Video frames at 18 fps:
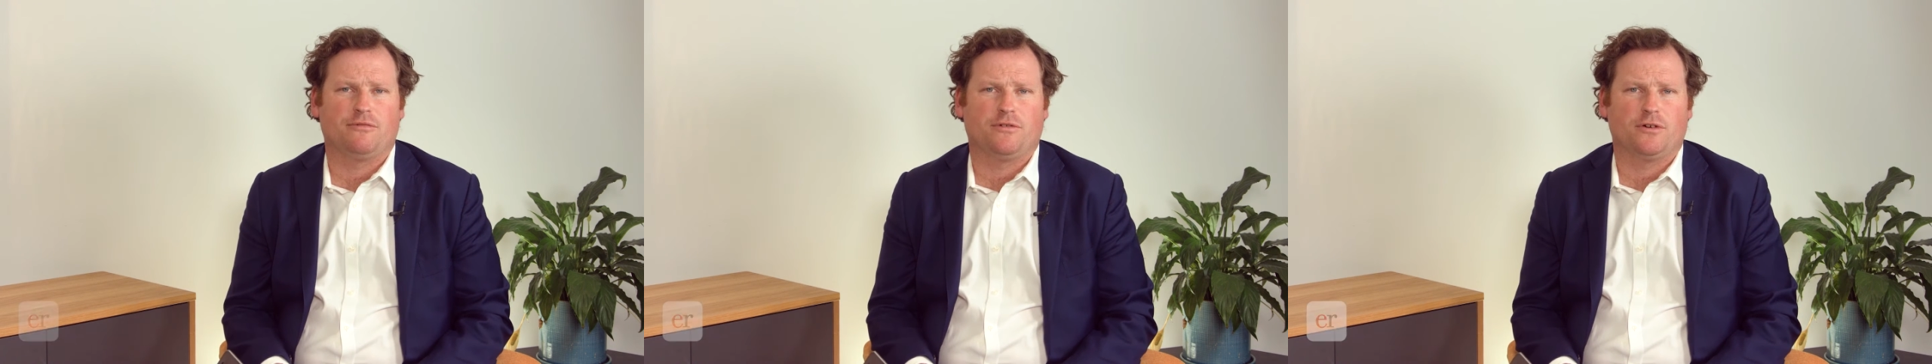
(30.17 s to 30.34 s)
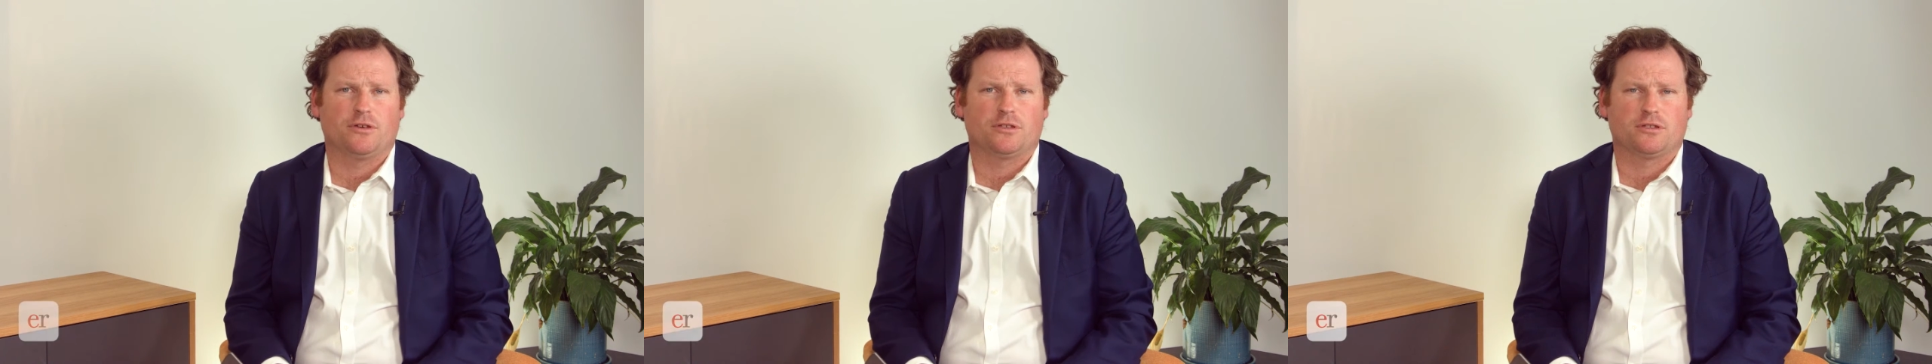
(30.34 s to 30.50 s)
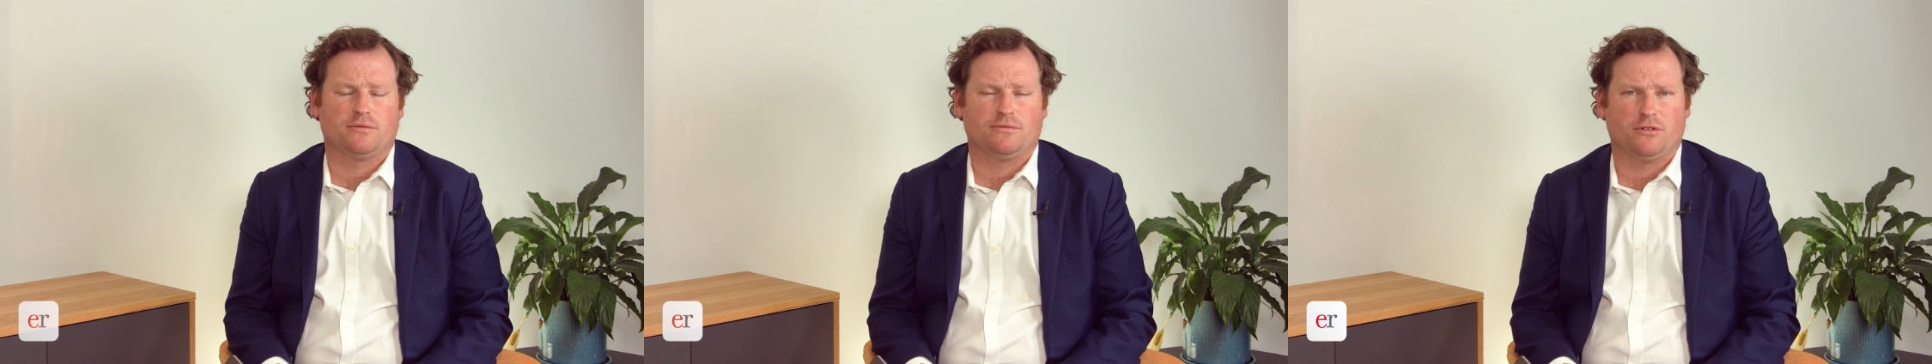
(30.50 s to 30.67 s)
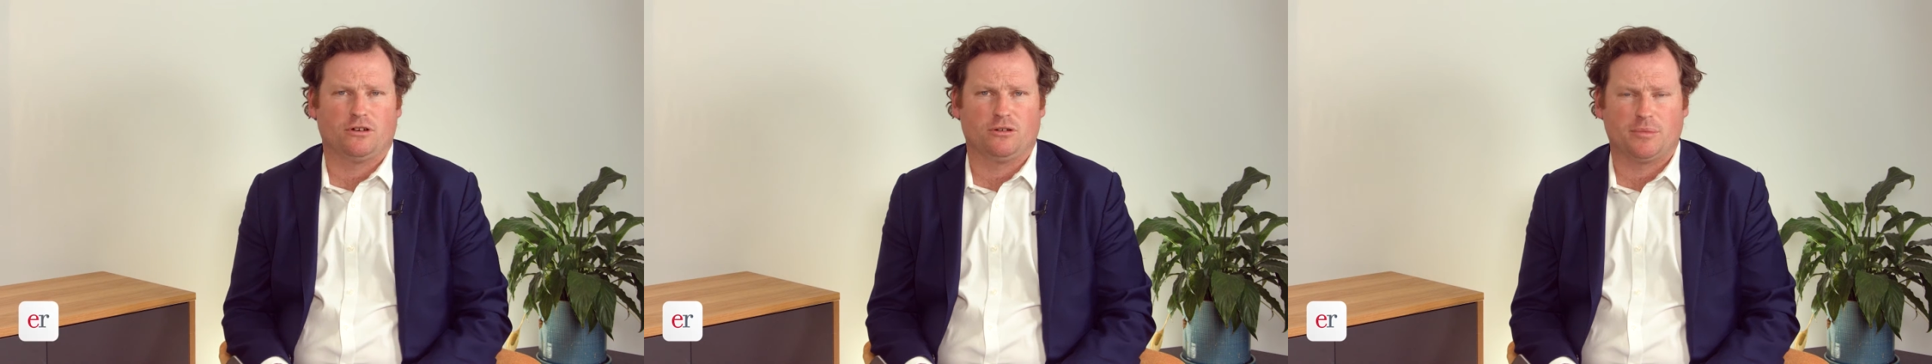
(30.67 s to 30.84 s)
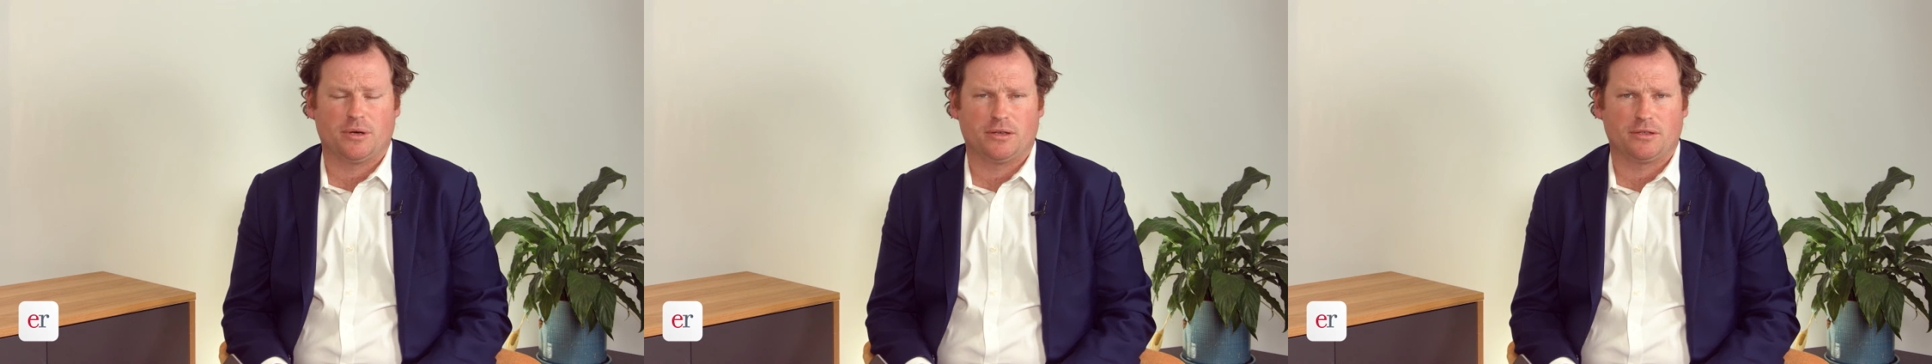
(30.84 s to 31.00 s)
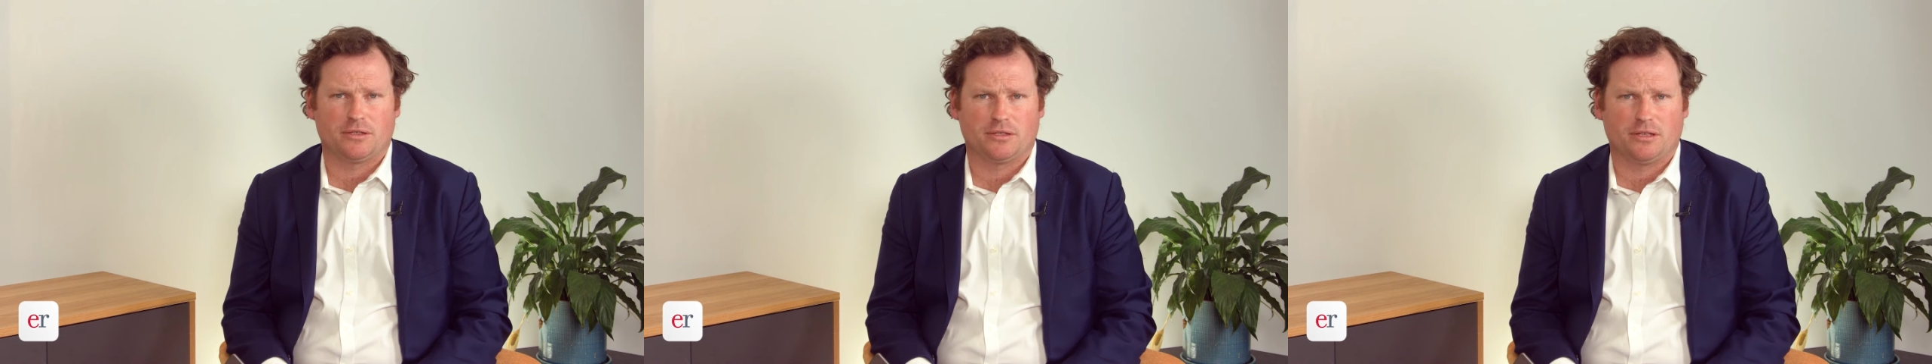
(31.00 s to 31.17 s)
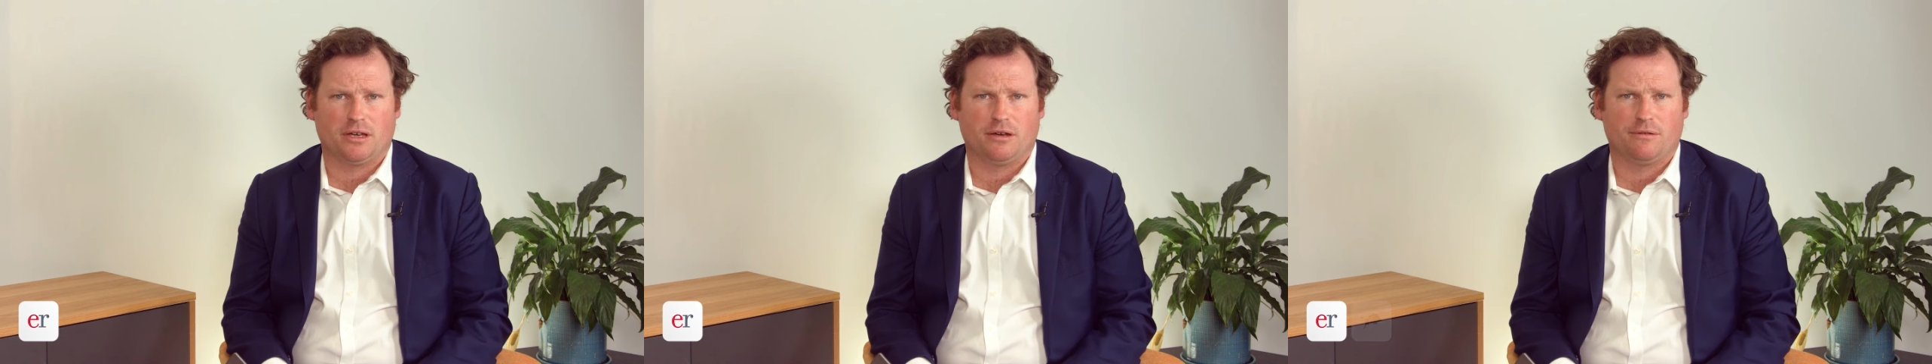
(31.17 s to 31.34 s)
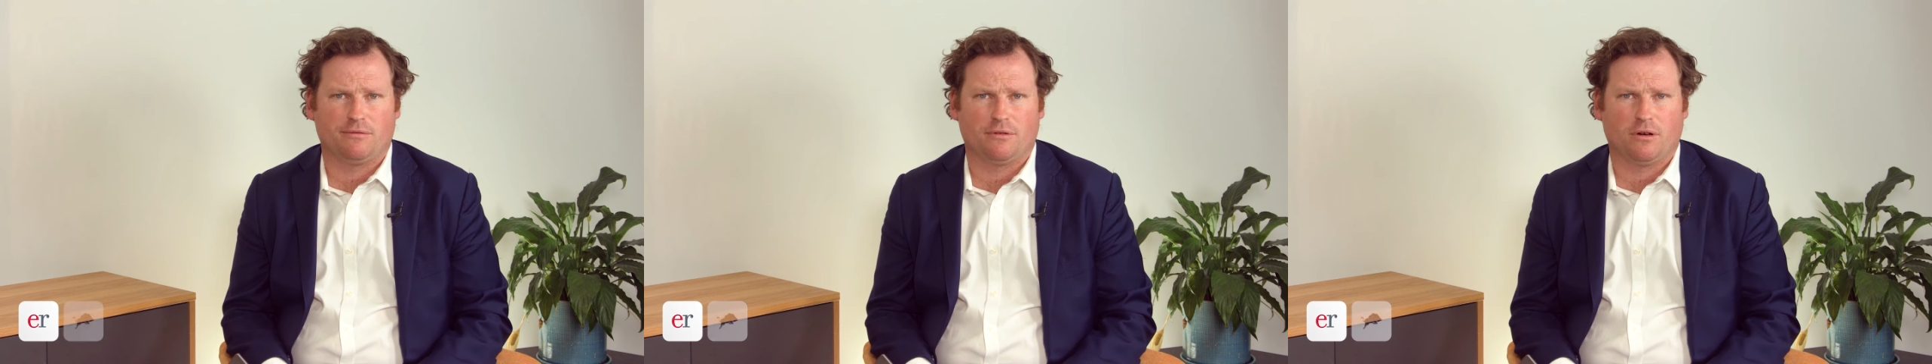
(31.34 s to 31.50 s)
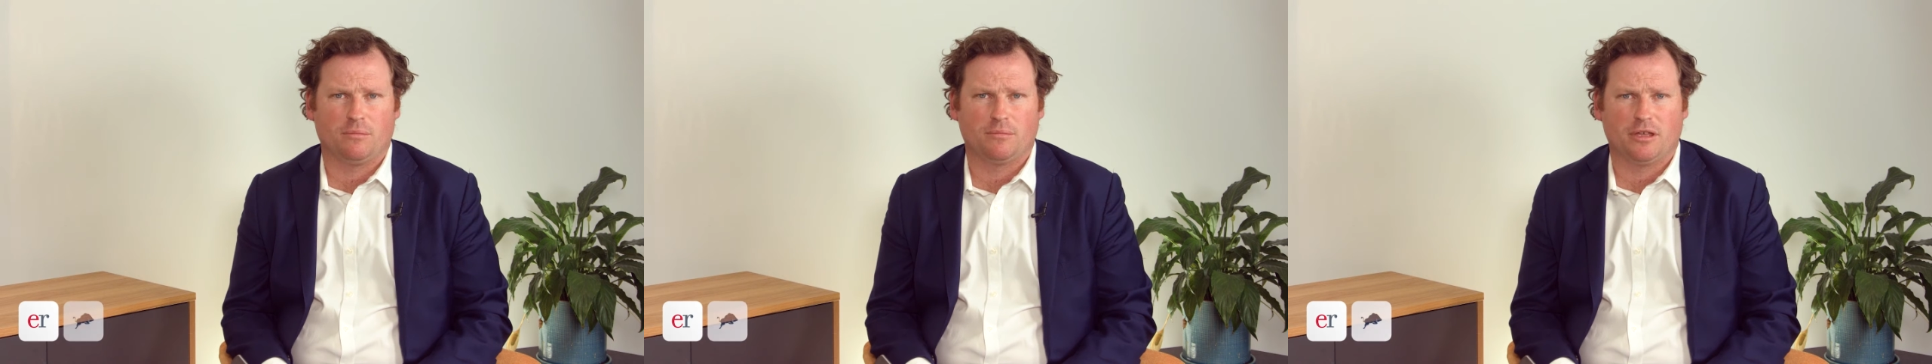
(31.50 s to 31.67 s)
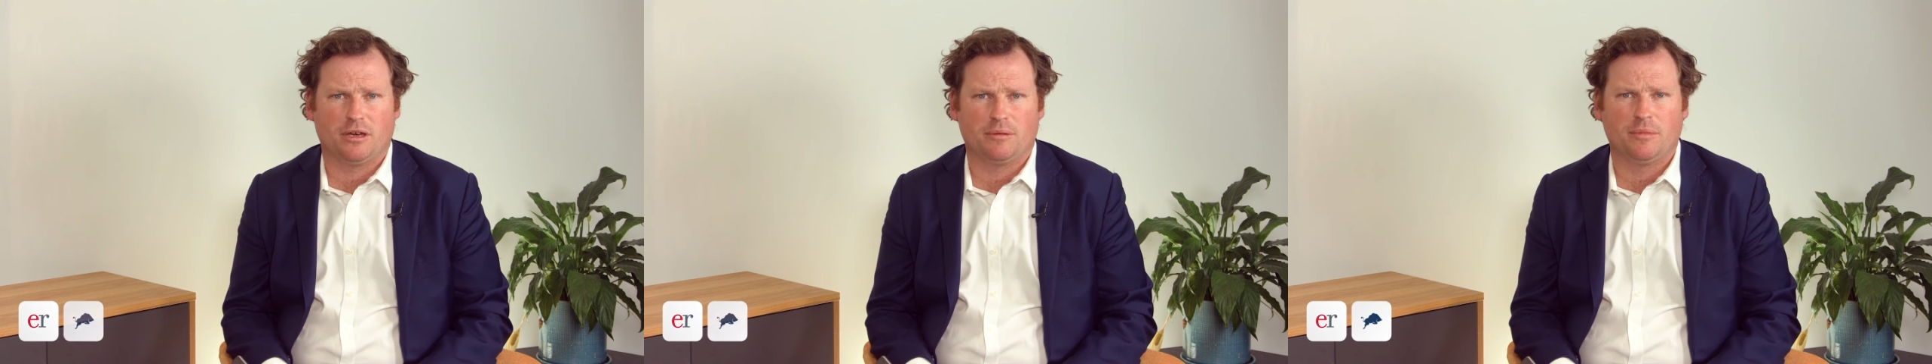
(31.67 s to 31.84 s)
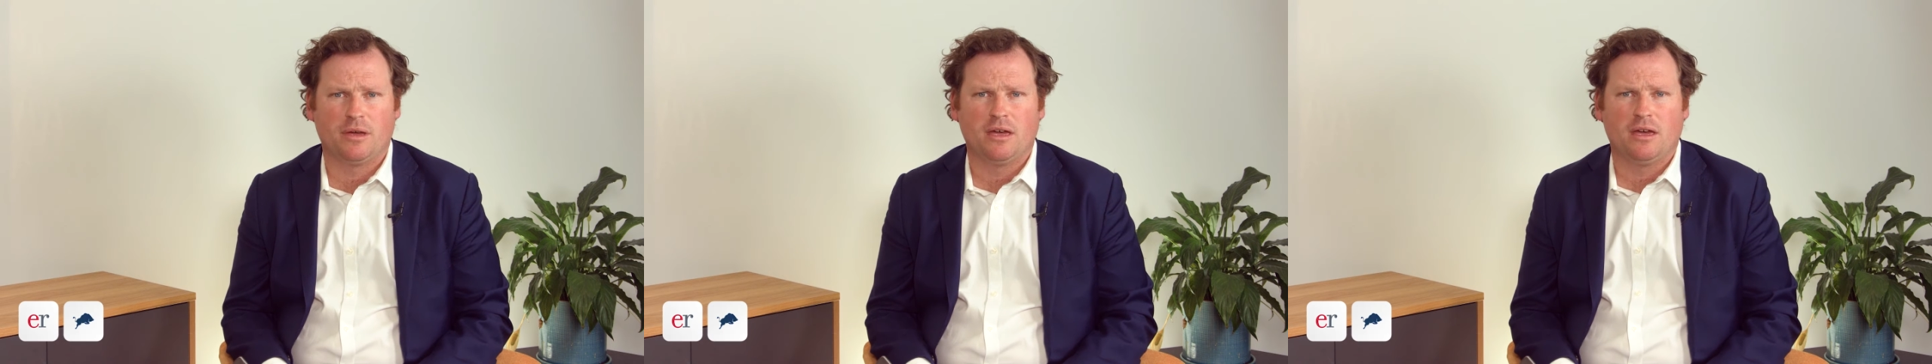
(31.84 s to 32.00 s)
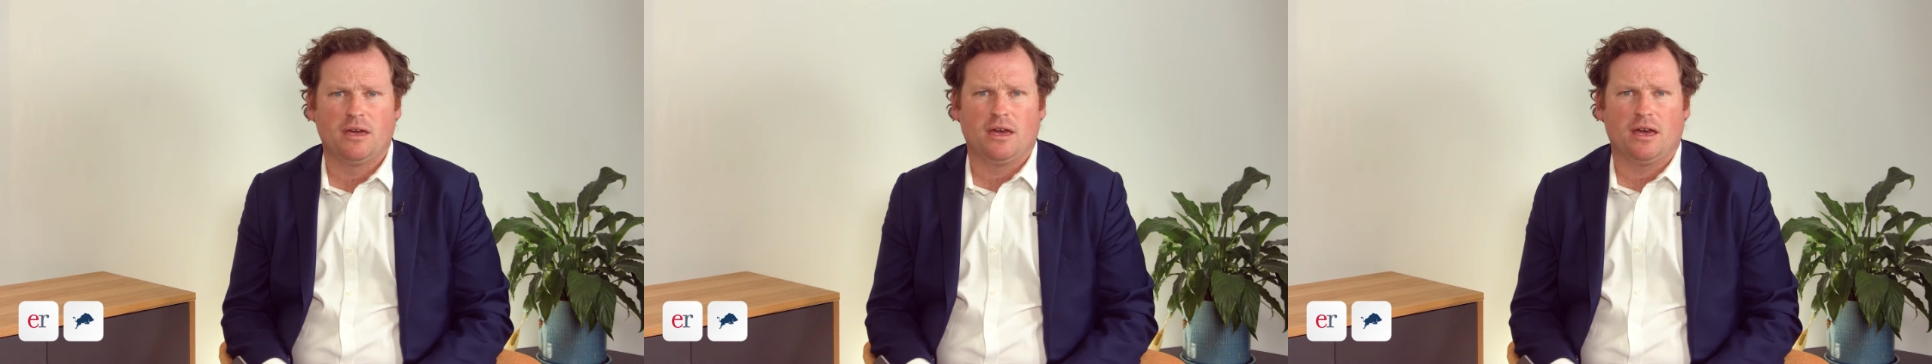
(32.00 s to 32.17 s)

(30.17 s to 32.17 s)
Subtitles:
first and foremost from them.